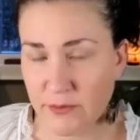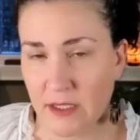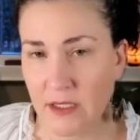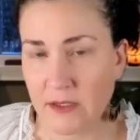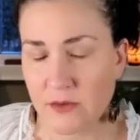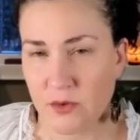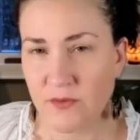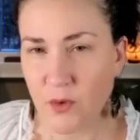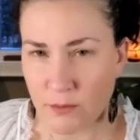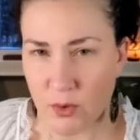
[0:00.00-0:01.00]
a sort of
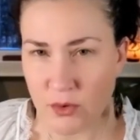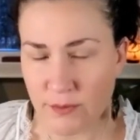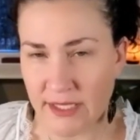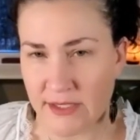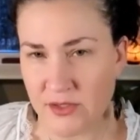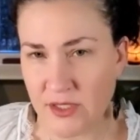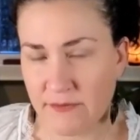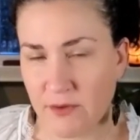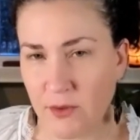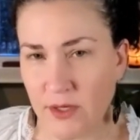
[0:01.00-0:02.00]
hormonal based stuff
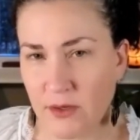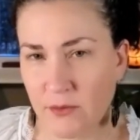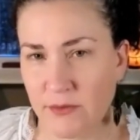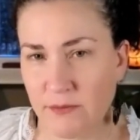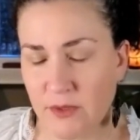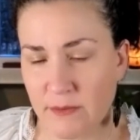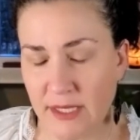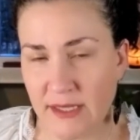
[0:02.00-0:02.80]
going on with my life.